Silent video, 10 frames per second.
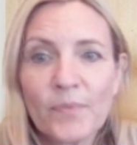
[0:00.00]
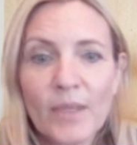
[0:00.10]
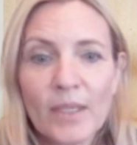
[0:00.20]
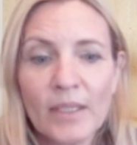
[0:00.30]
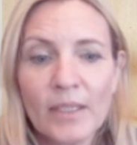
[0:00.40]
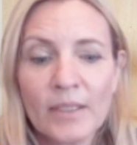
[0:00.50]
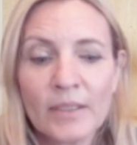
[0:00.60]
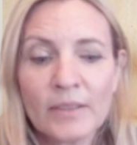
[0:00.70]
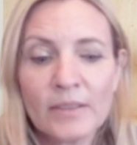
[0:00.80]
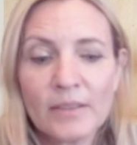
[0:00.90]

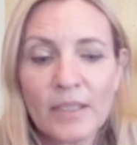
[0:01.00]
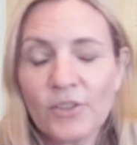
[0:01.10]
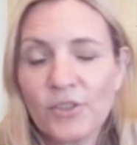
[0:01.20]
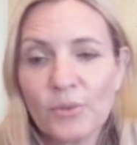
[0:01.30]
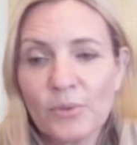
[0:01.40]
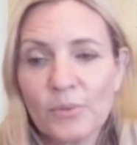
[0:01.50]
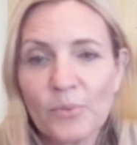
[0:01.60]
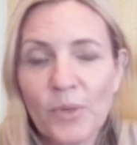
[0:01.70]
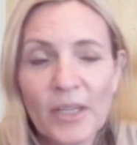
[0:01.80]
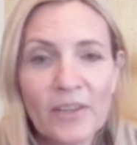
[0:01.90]
and do
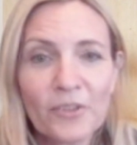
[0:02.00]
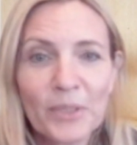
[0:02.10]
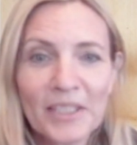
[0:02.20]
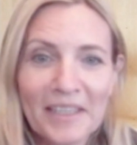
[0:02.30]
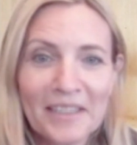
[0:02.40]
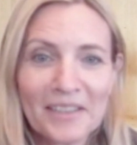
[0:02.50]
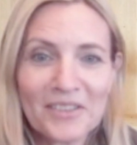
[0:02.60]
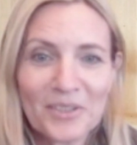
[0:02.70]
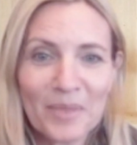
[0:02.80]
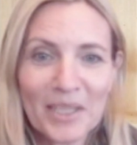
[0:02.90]
whatever we can
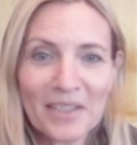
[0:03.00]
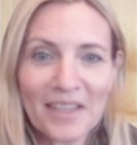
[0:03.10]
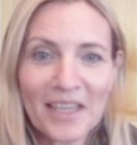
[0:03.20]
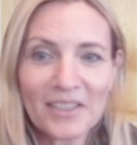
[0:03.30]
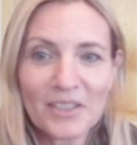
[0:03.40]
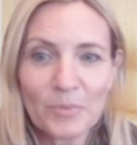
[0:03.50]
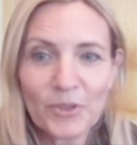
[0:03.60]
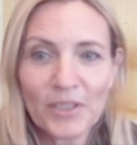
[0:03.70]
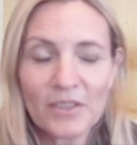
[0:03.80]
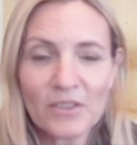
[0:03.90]
to make that
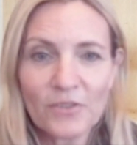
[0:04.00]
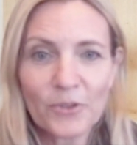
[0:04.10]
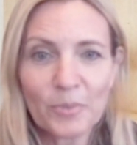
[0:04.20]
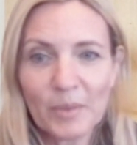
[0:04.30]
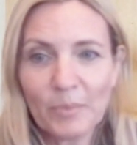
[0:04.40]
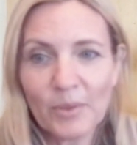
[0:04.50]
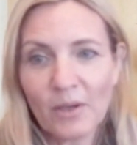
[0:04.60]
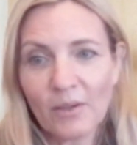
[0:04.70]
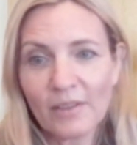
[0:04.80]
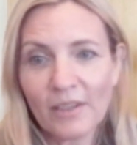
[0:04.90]
experience for people
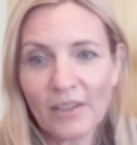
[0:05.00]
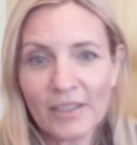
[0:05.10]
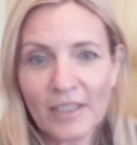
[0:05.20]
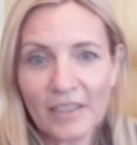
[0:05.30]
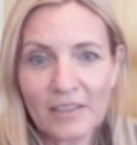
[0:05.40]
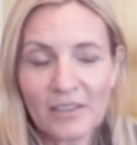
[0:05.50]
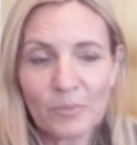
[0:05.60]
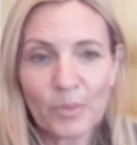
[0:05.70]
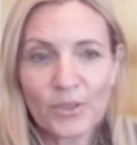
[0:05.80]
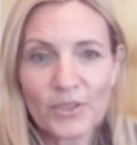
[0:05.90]
online and
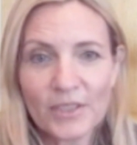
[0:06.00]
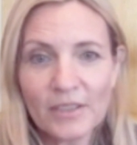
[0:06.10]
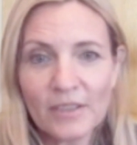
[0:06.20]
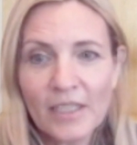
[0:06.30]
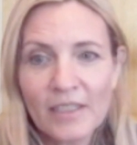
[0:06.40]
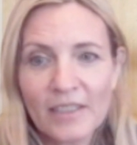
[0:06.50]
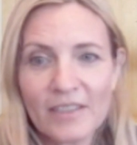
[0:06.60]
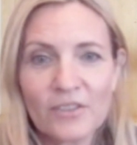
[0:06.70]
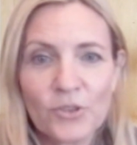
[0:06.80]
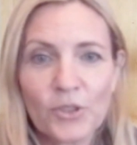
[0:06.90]
in person
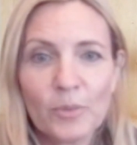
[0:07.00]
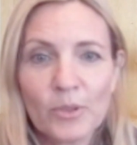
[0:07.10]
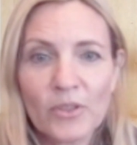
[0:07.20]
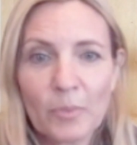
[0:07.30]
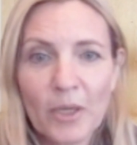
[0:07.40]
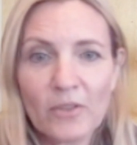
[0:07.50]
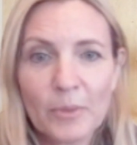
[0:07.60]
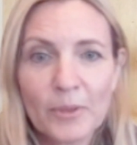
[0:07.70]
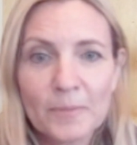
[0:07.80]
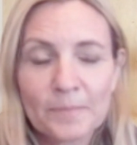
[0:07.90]
as enjoyable as possible.